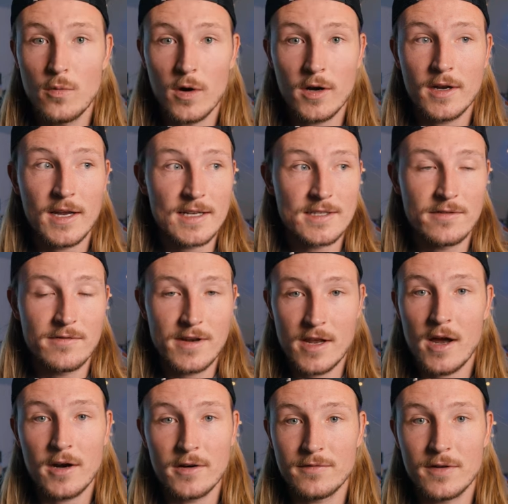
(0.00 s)
work as a
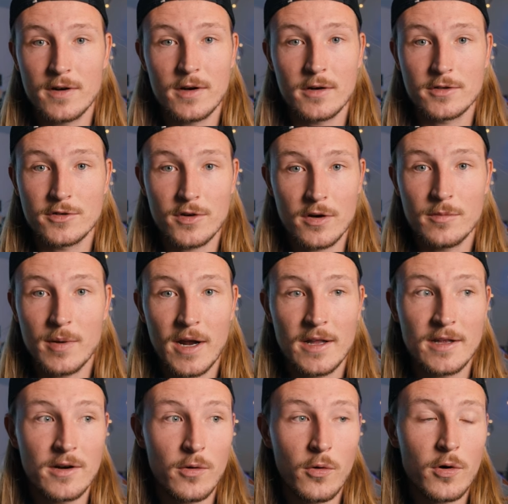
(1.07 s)
videographer or drone
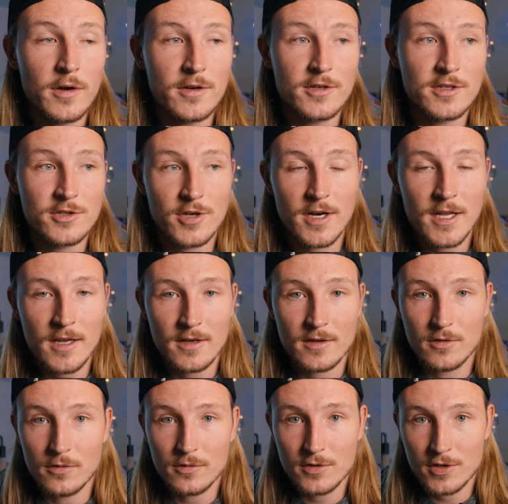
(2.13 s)
pilot, or you're just trying to get
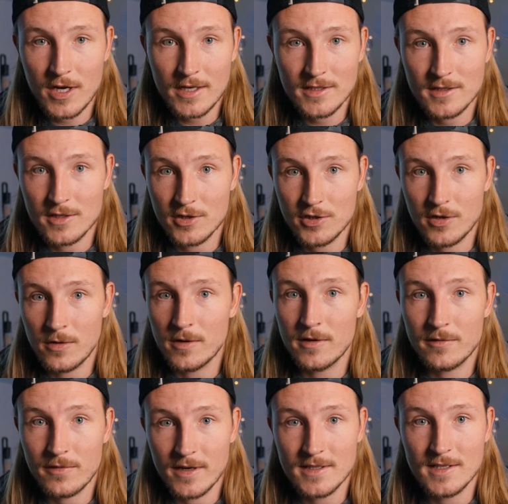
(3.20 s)
cool shots to show your
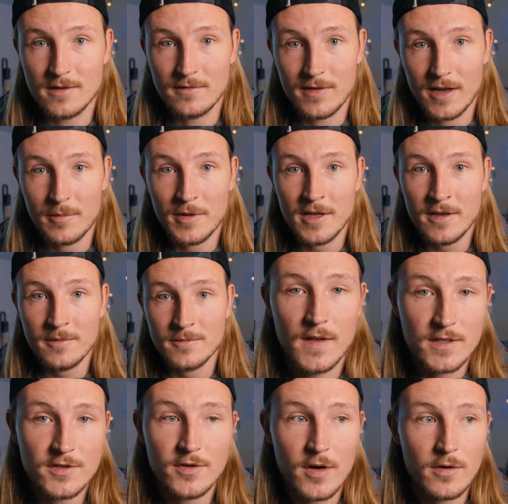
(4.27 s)
friends and family,
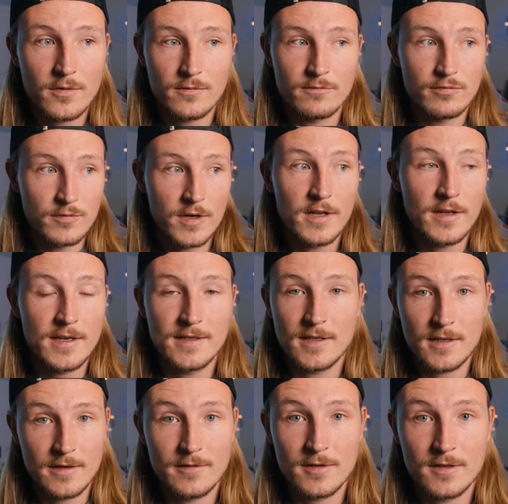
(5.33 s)
this drone really
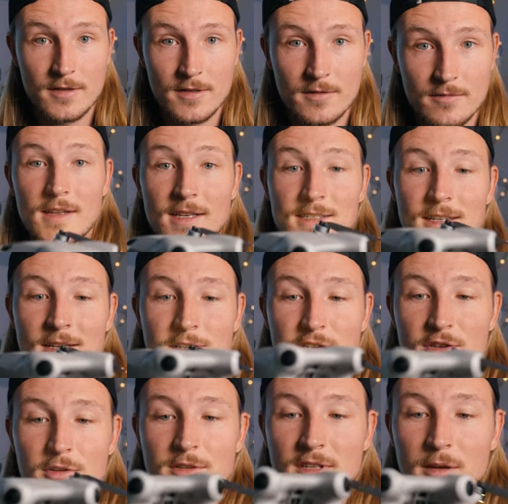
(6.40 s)
delivers. This thing
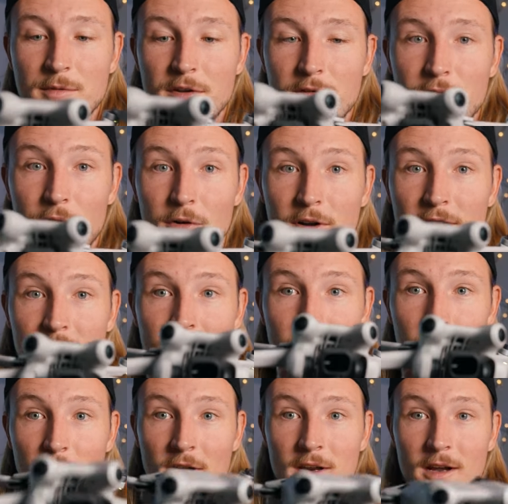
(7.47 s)
shoots up to 4K
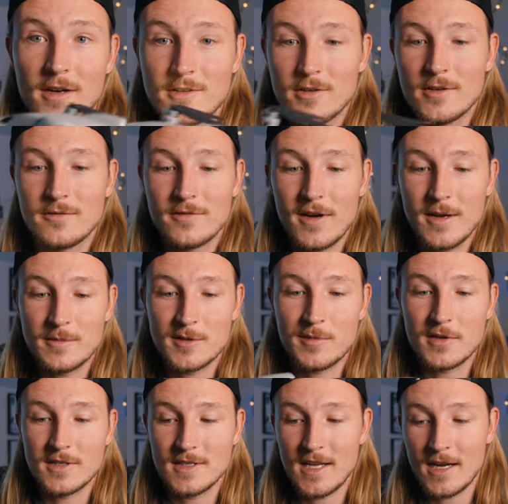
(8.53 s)
100 frames
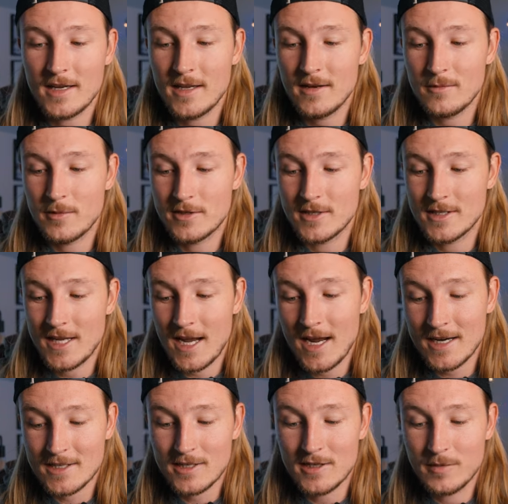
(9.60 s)
per second, which is
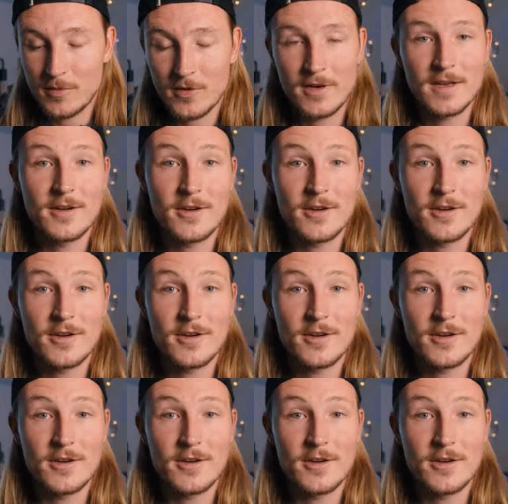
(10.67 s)
actually pretty